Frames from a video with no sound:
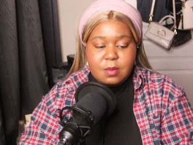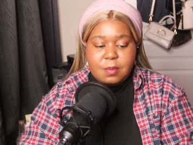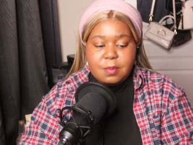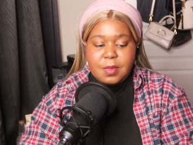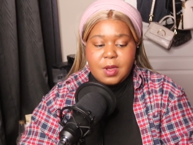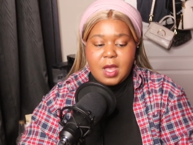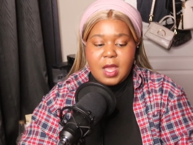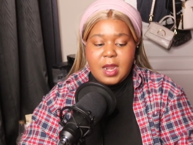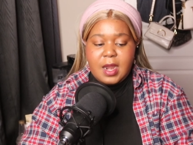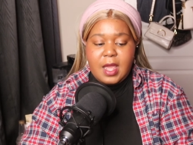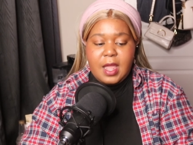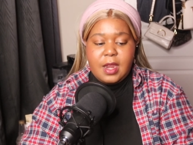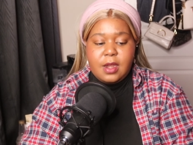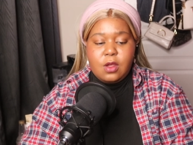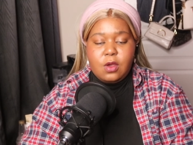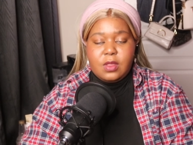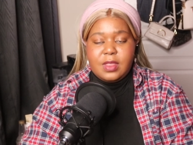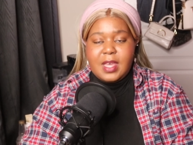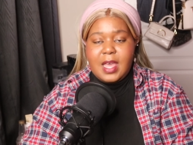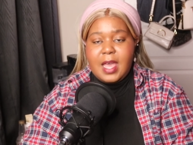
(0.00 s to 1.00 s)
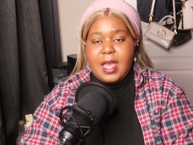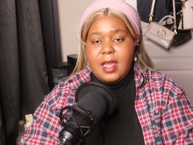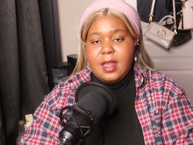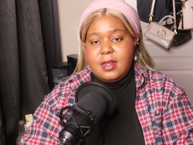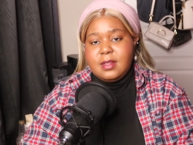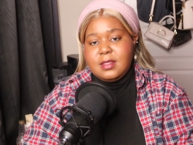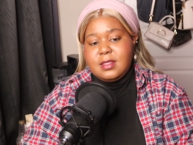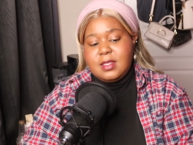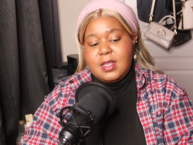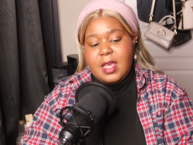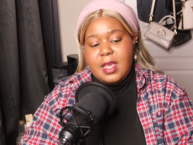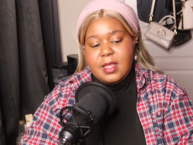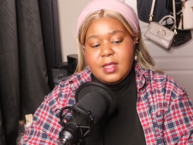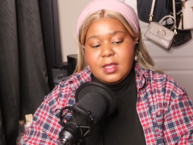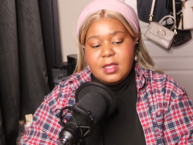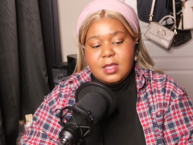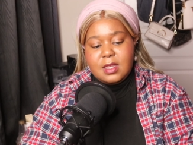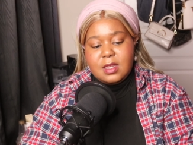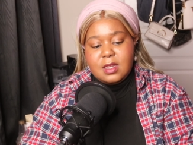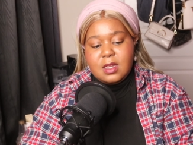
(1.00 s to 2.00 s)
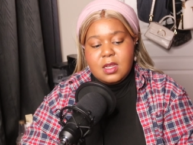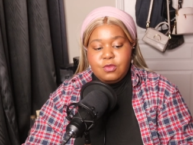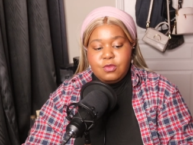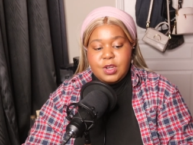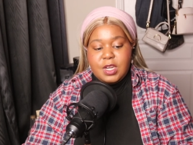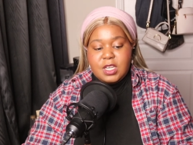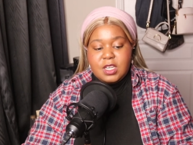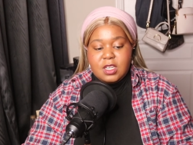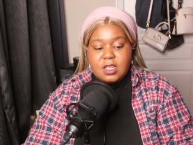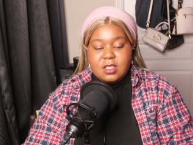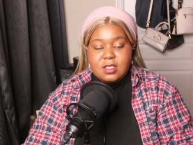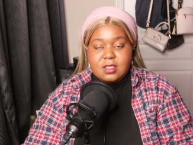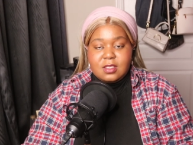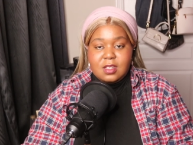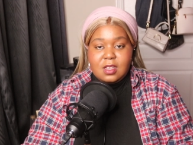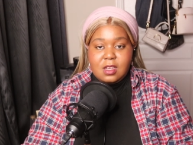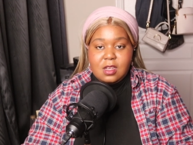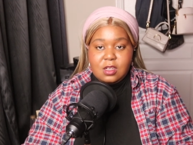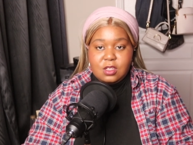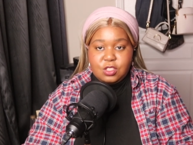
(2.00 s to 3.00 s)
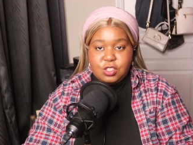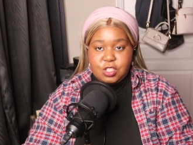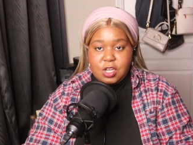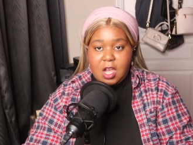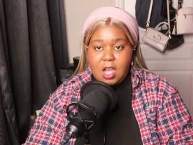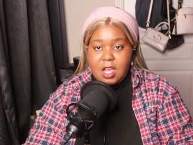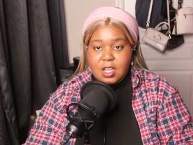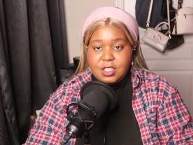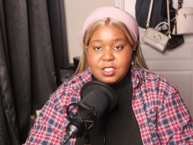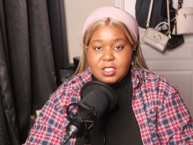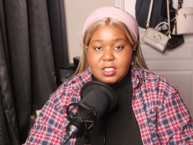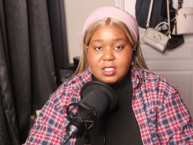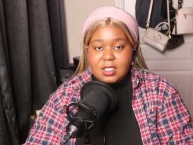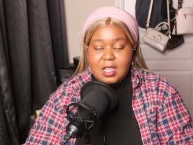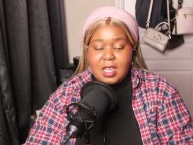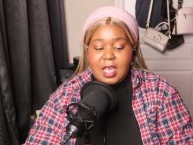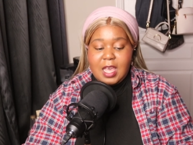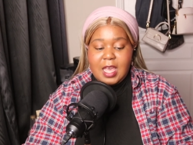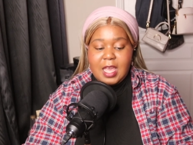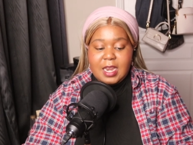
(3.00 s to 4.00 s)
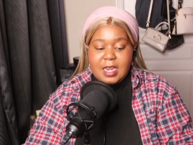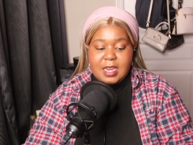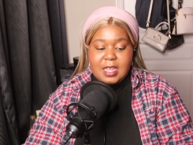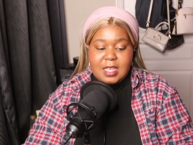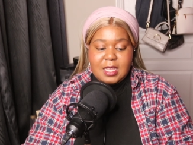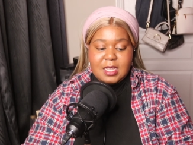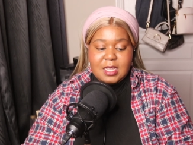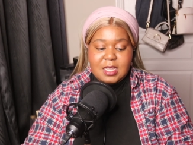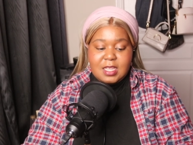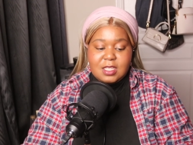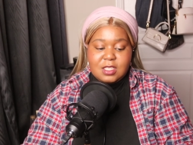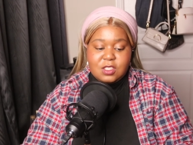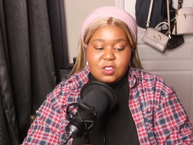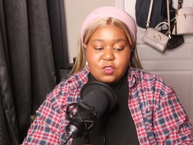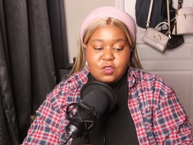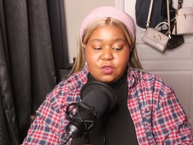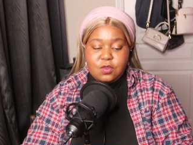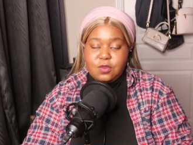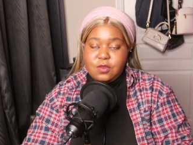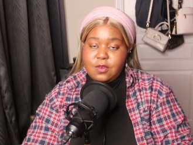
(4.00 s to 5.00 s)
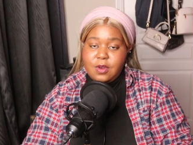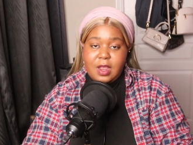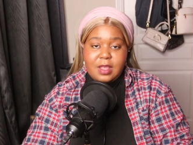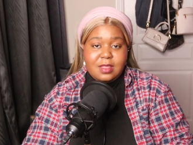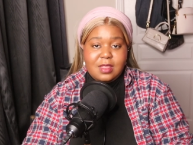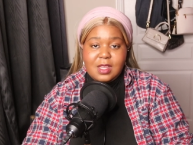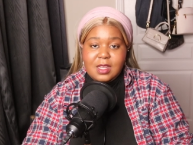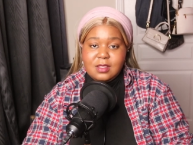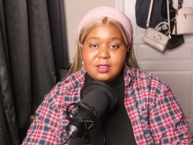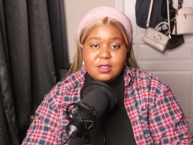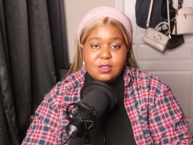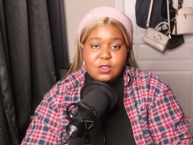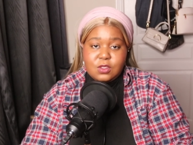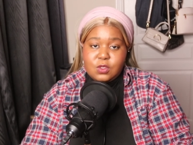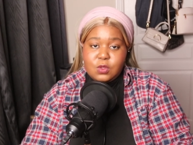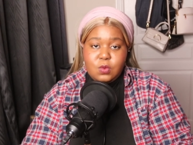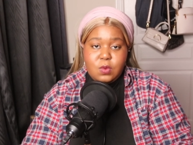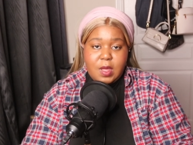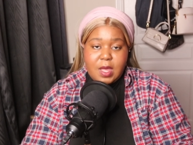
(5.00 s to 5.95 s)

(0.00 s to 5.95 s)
but I know that Taylan reaches Josh and he's threatening to sue